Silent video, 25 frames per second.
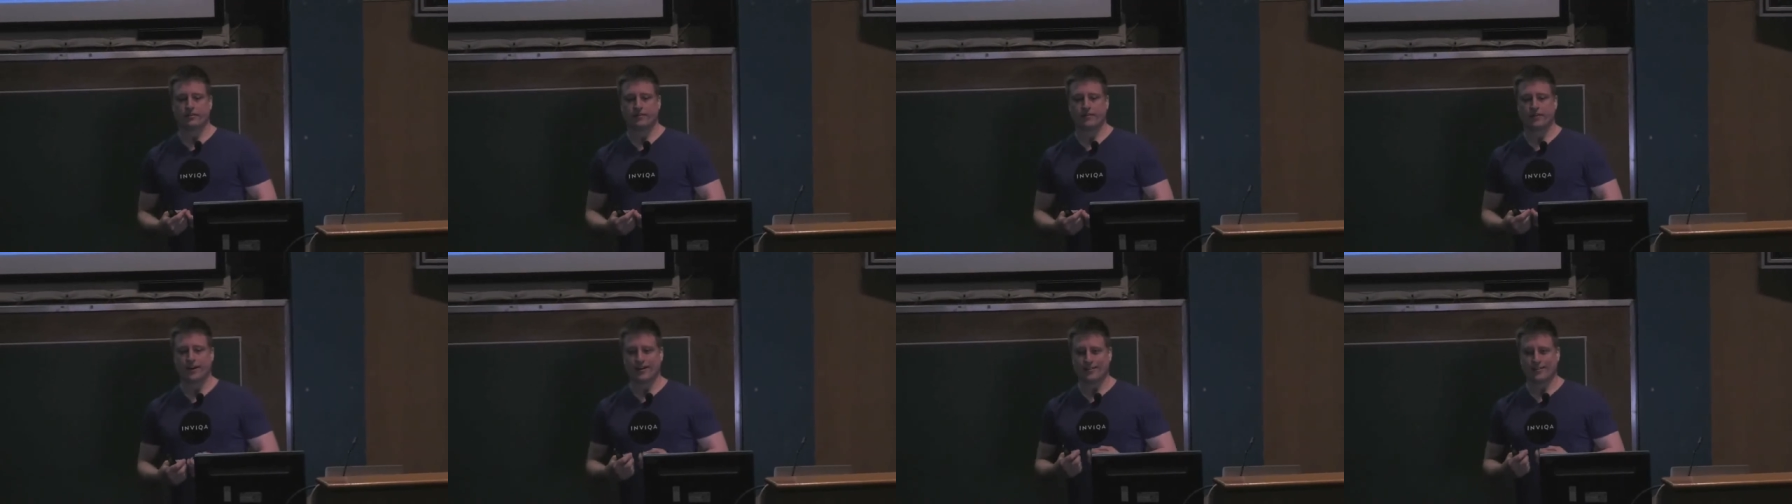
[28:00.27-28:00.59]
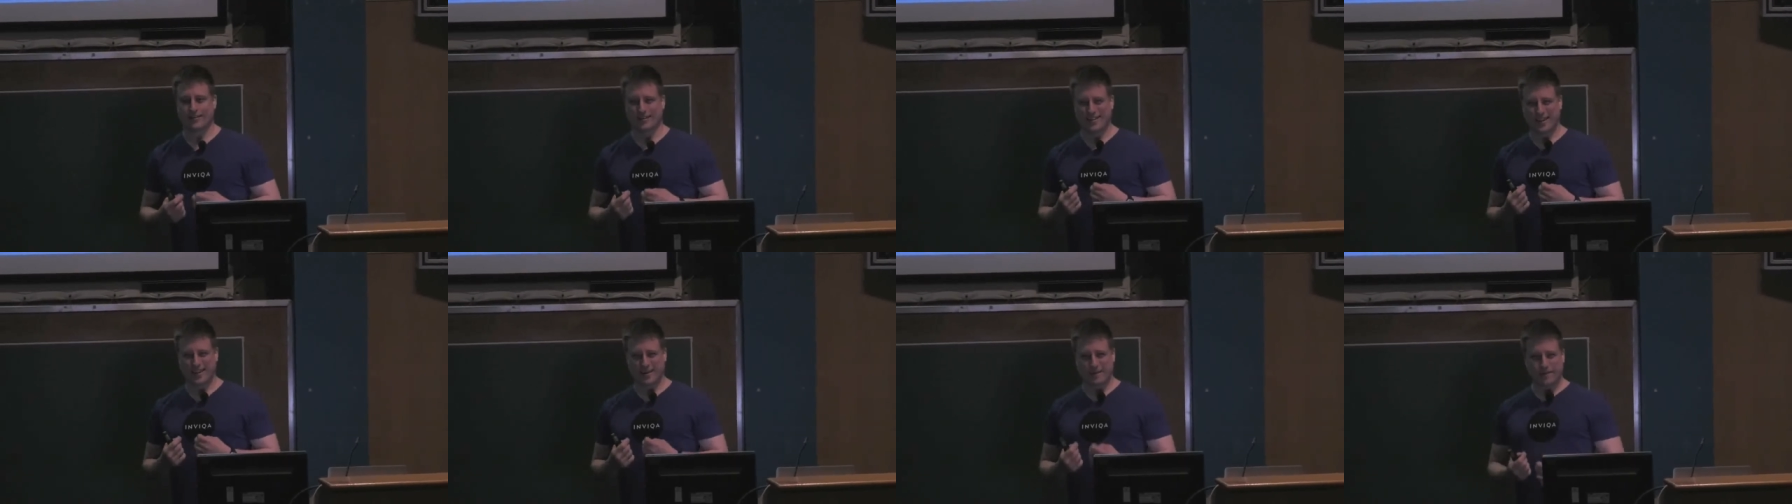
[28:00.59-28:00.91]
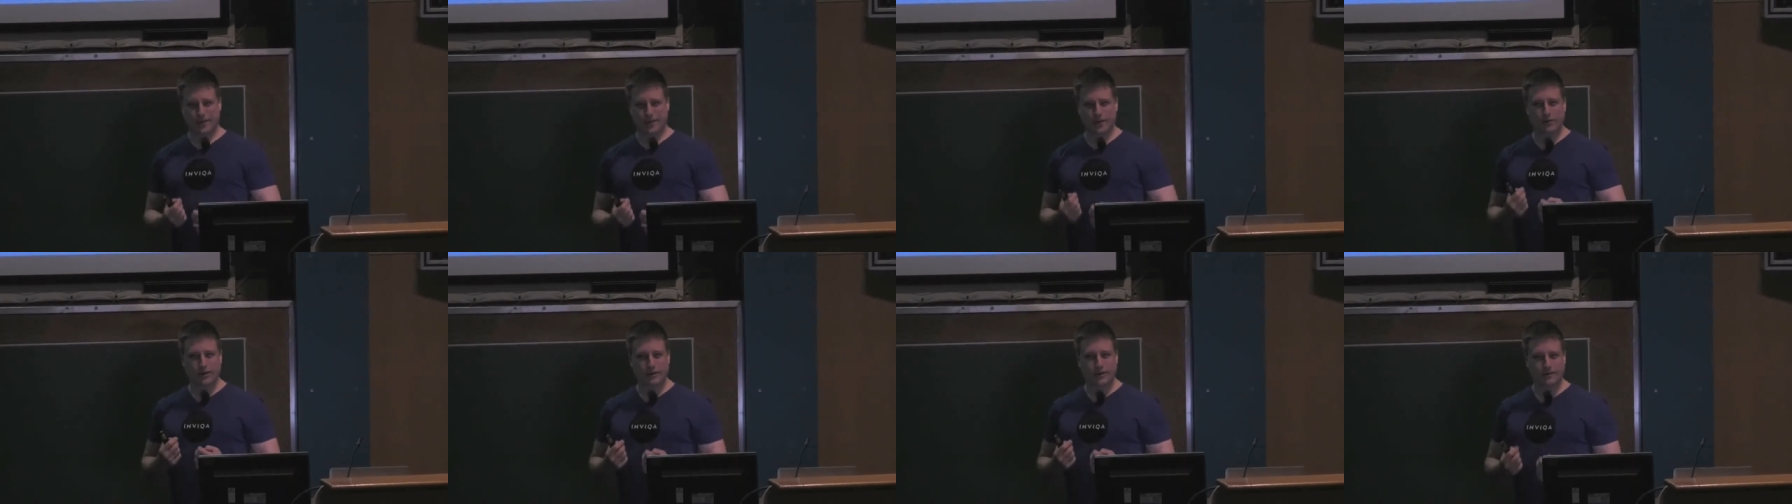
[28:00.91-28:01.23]
the fact that they're
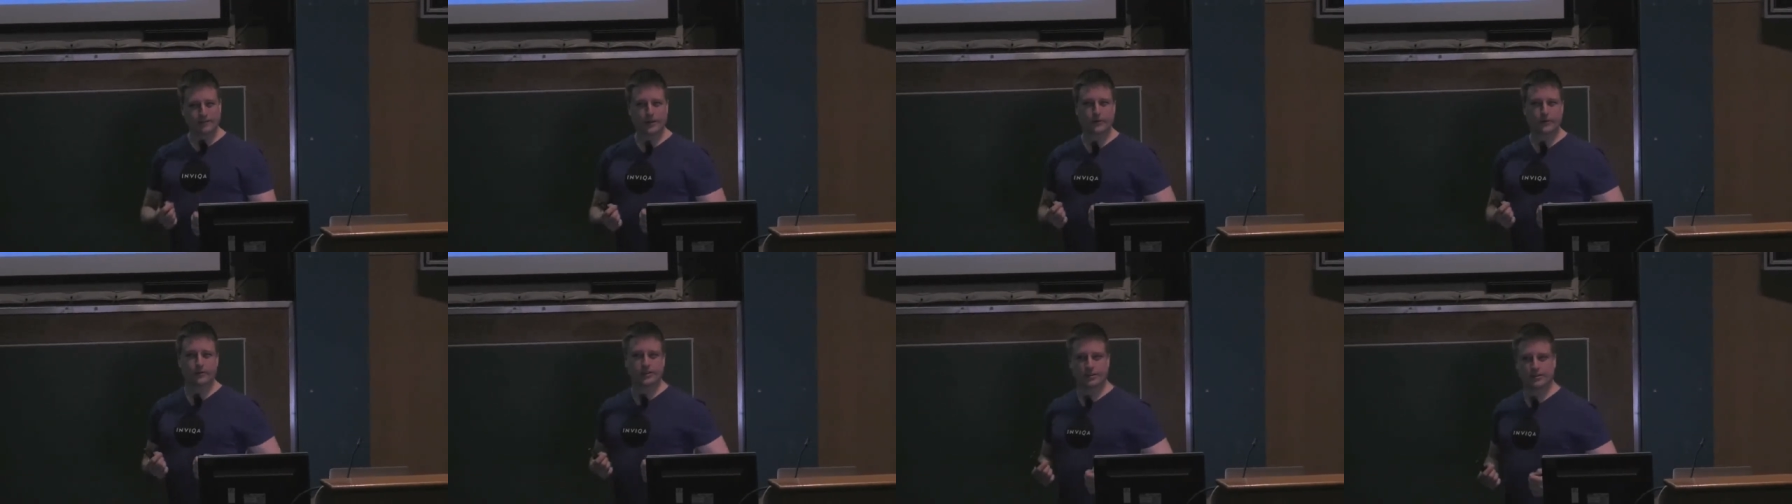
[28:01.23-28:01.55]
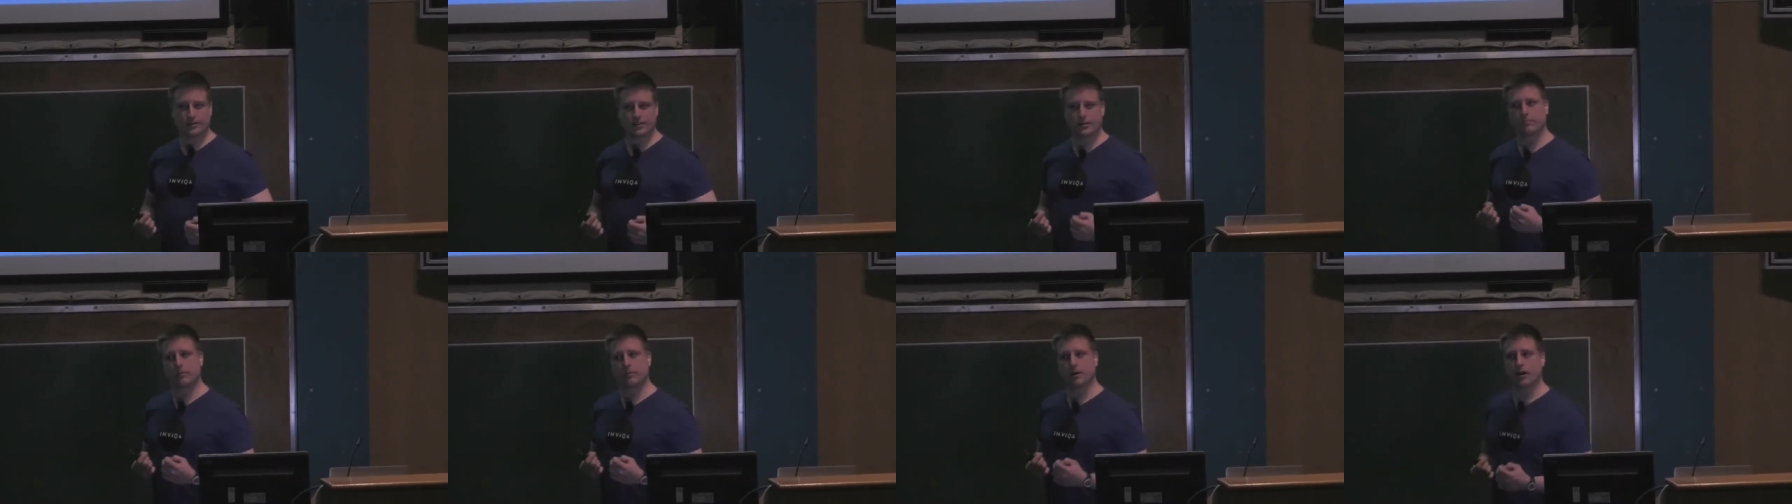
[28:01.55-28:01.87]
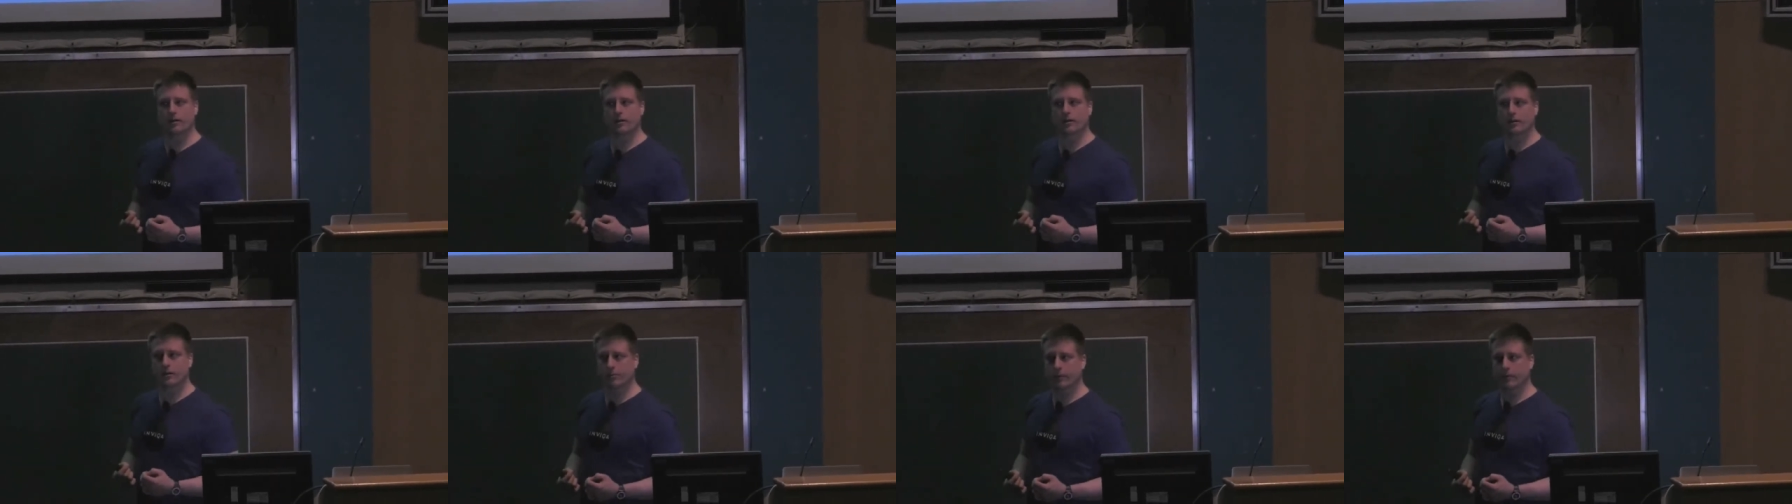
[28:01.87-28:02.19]
very, very
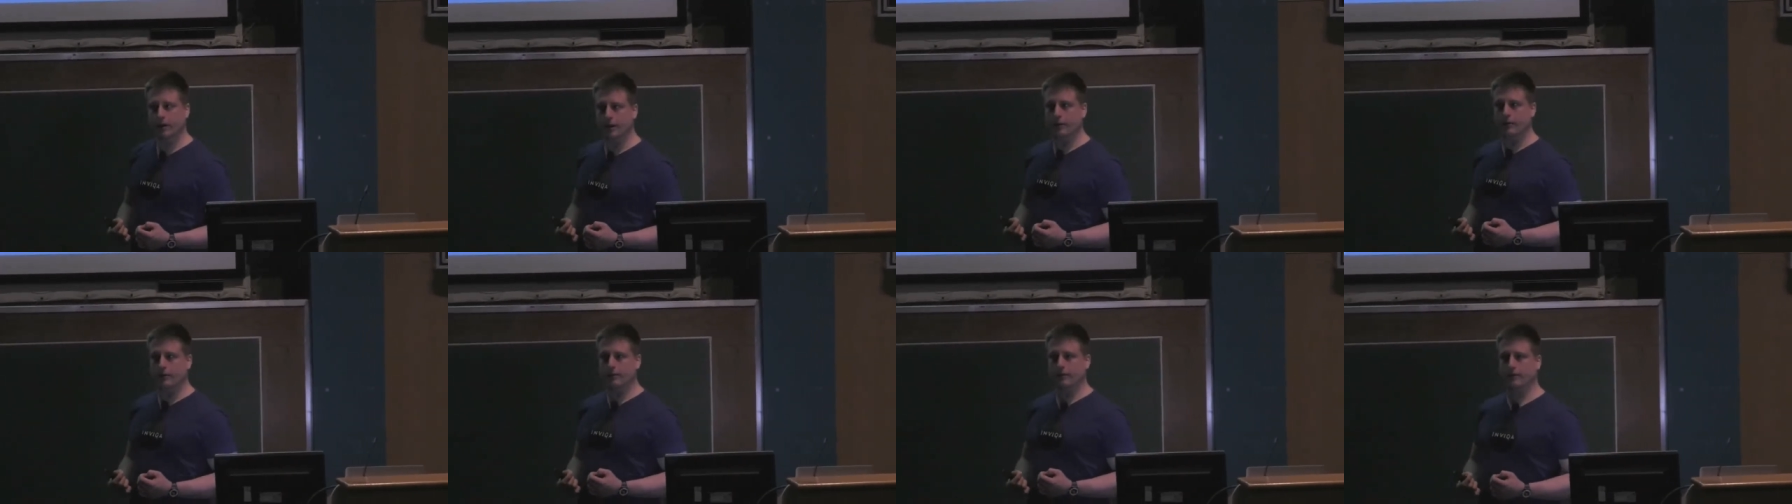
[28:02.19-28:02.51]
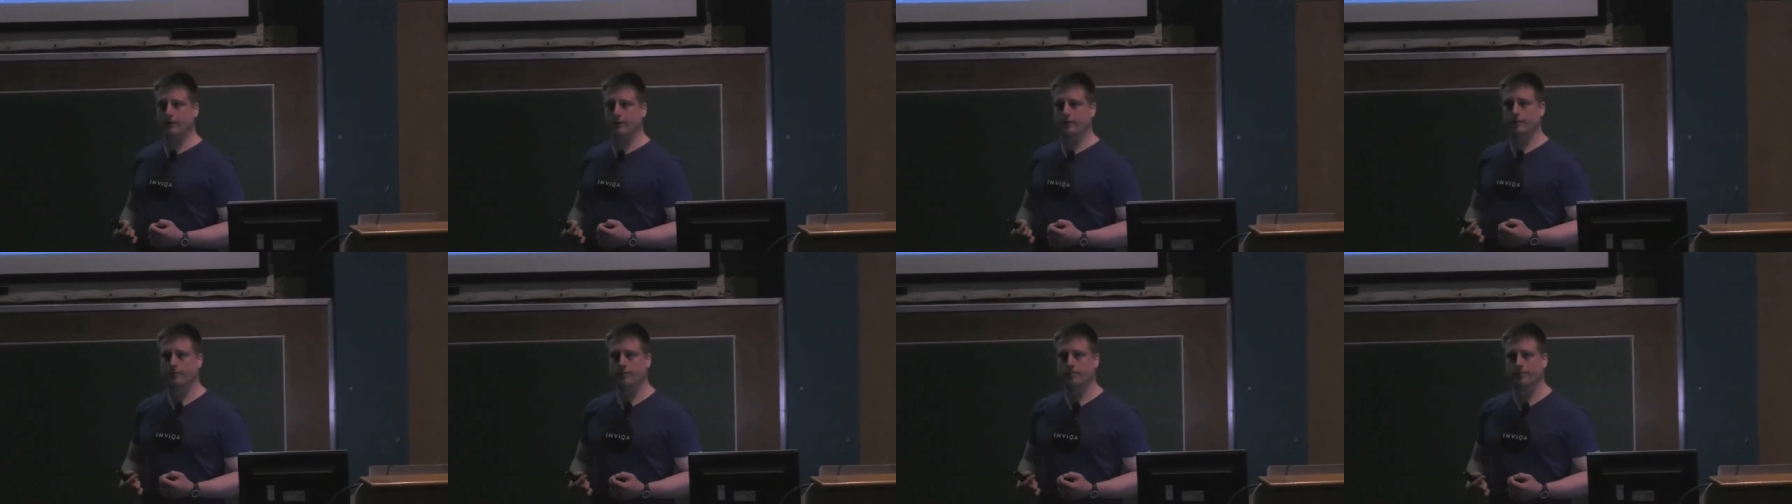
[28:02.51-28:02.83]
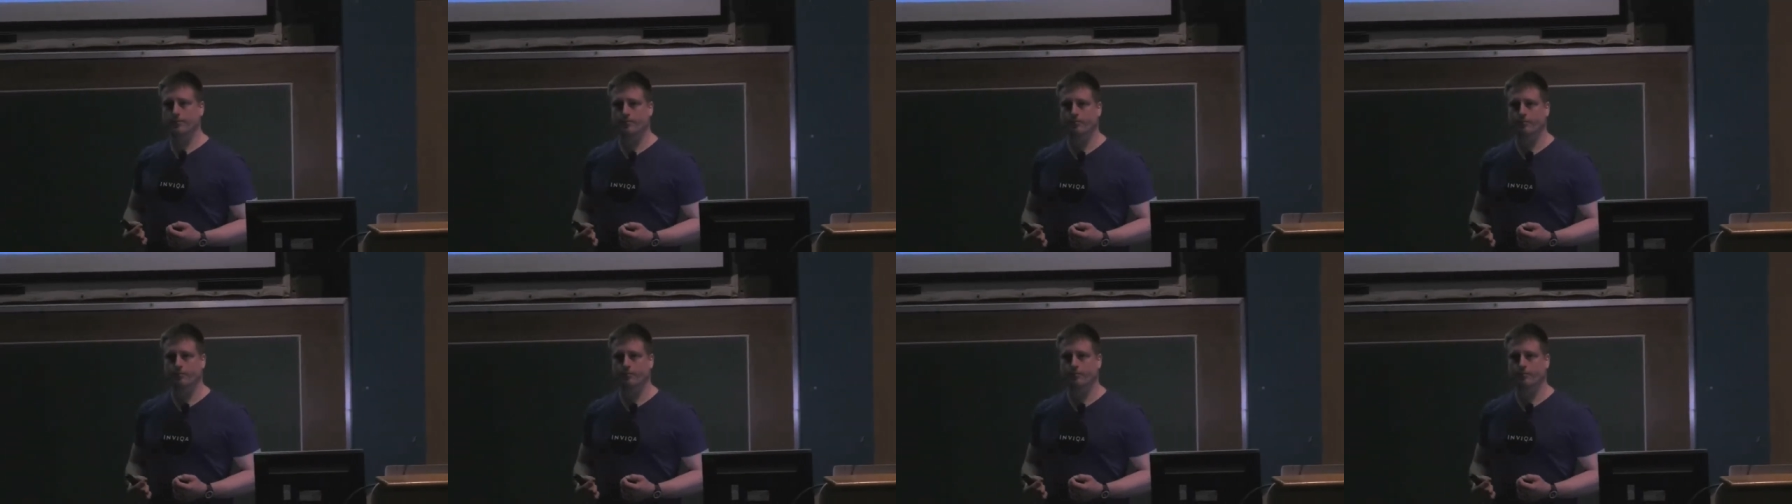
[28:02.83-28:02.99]
similar commits.